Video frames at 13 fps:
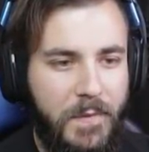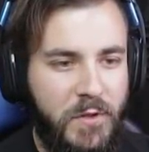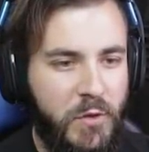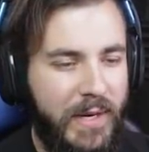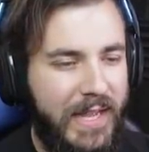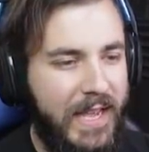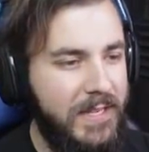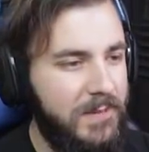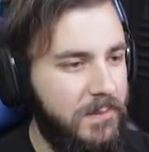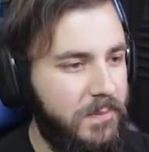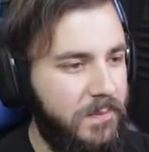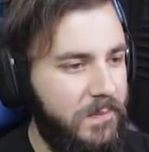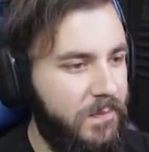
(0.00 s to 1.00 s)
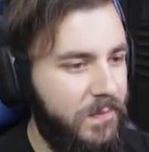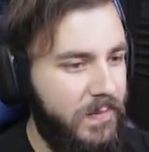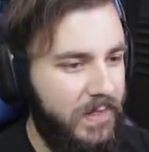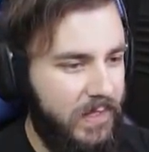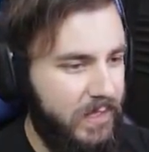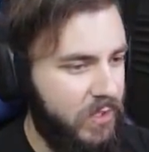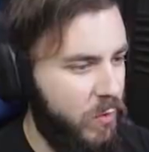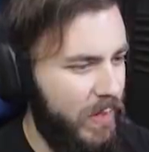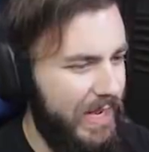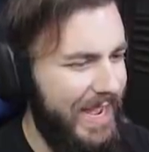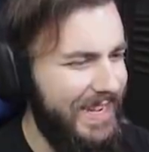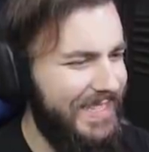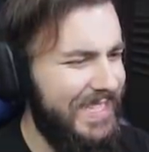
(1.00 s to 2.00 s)
28.
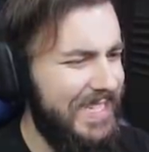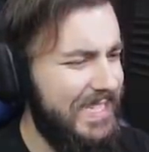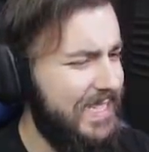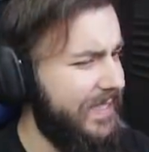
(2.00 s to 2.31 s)
28.